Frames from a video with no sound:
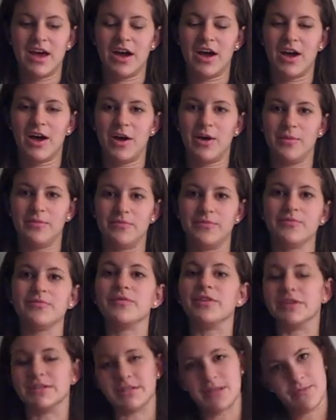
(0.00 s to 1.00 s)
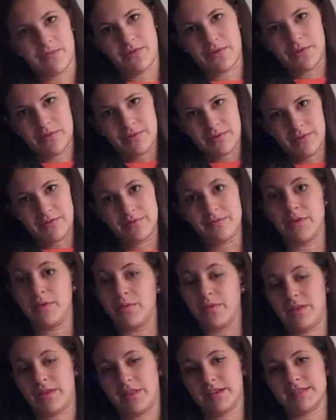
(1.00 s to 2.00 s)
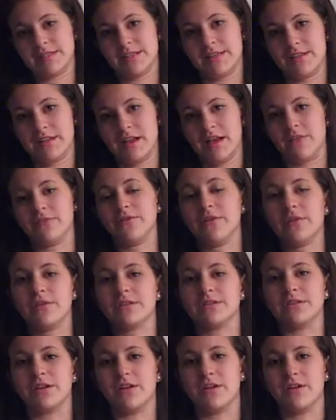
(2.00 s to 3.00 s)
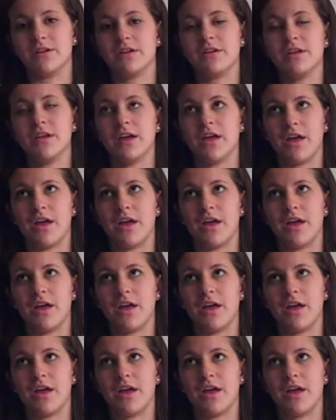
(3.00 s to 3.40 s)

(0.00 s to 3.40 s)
For example, the one lesson that I focused on